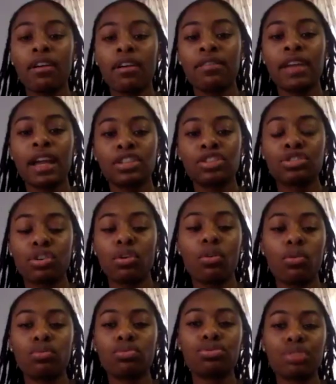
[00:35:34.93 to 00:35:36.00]
affect your
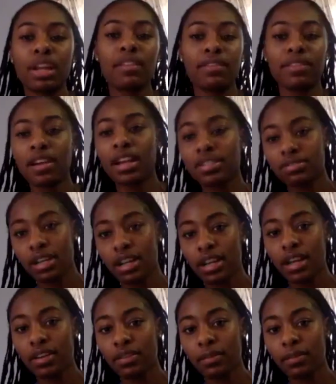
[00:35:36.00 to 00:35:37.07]
own train of thoughts right
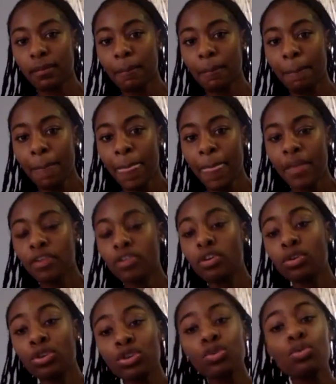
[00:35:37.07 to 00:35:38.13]
now.
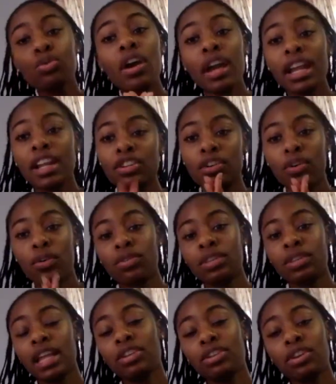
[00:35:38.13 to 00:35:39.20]
You are in your
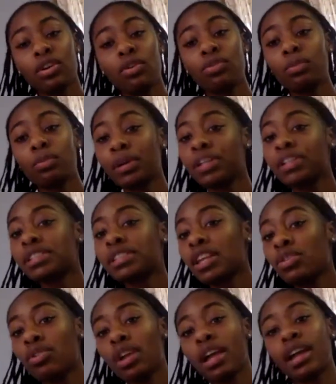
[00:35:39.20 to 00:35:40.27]
own lane, your own
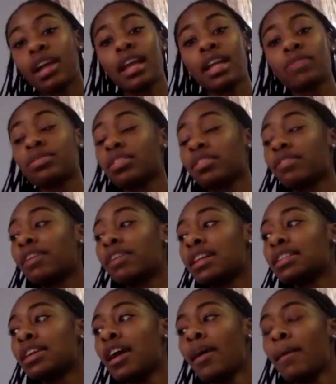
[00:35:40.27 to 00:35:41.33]
person. You can connect with your
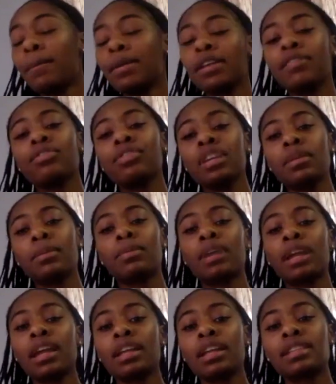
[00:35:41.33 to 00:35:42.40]
friends. But if you need a
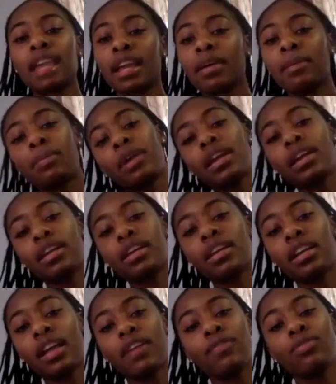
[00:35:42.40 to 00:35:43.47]
break, take a
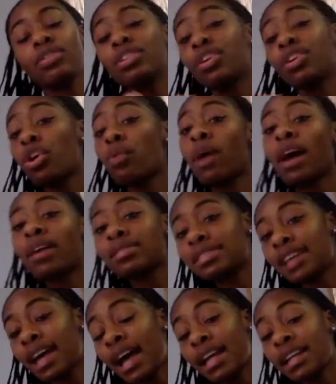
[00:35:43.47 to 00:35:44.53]
break. If you need to go
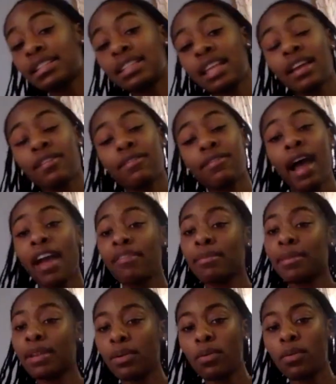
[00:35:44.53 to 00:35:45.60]
outside and take a
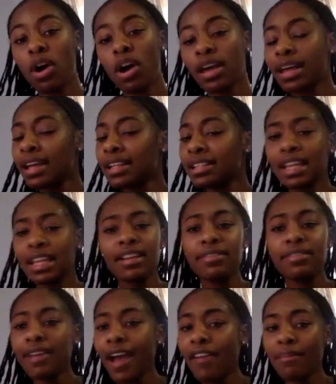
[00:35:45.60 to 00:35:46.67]
5-minute walk, take
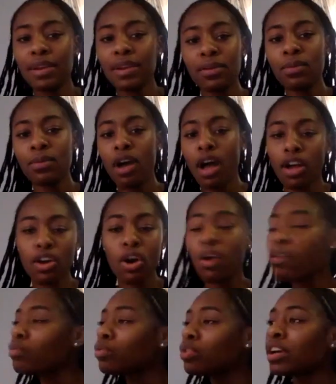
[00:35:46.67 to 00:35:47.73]
a 5-minute walk.
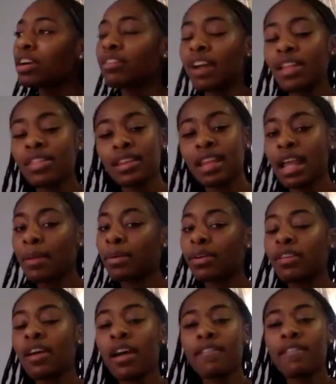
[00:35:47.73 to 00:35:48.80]
Go look around the
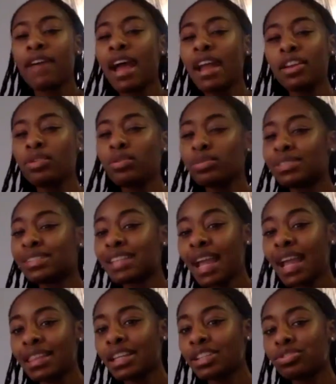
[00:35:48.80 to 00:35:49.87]
neighborhood, find a new
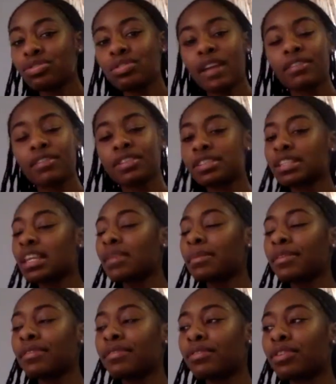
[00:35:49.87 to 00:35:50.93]
site that you've never
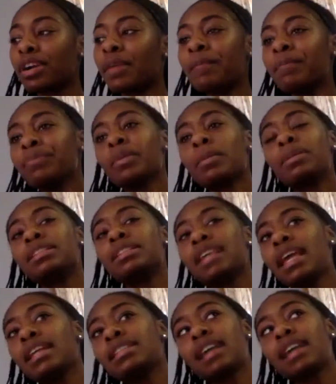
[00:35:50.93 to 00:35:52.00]
seen before. But
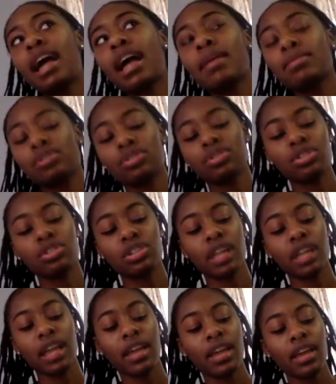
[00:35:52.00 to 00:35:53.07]
take time just to,
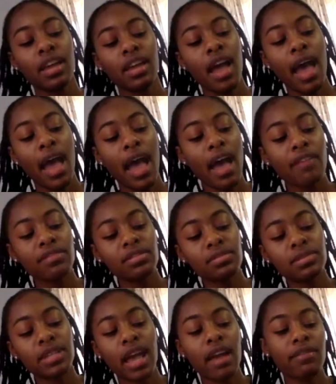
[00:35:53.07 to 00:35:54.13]
like, have
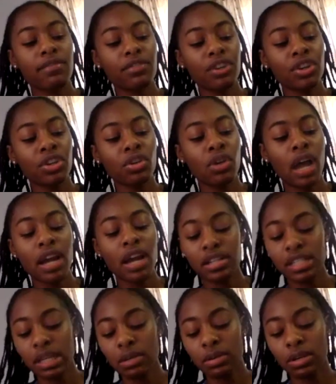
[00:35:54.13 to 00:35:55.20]
some time for you. I
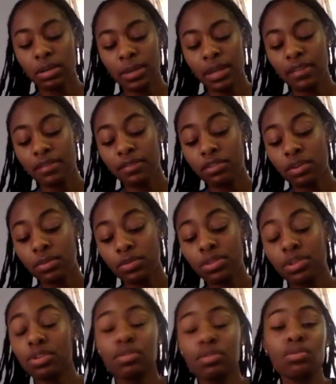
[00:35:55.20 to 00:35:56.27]
understand you want to be informed
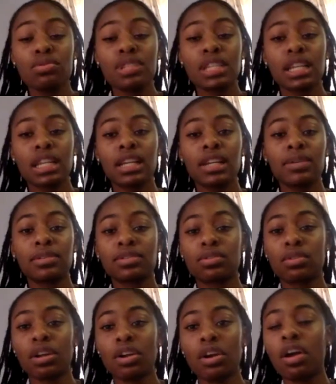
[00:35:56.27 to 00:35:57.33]
with the news and hear what's
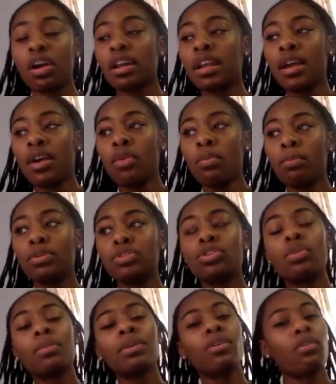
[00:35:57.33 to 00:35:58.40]
going on, but
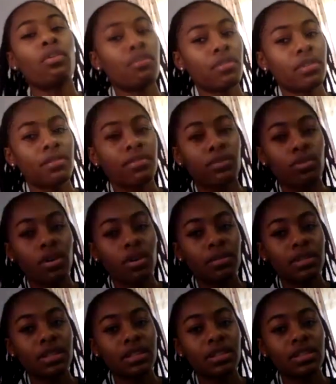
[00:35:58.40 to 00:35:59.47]
don't be
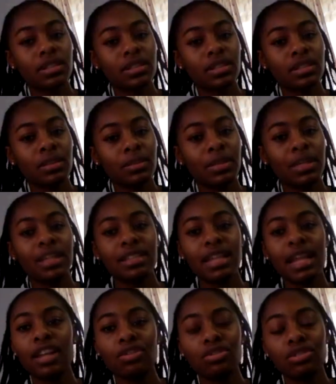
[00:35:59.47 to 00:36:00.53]
over-informed, because
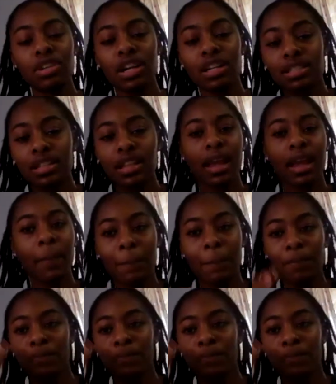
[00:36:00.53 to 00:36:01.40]
then you start to, like,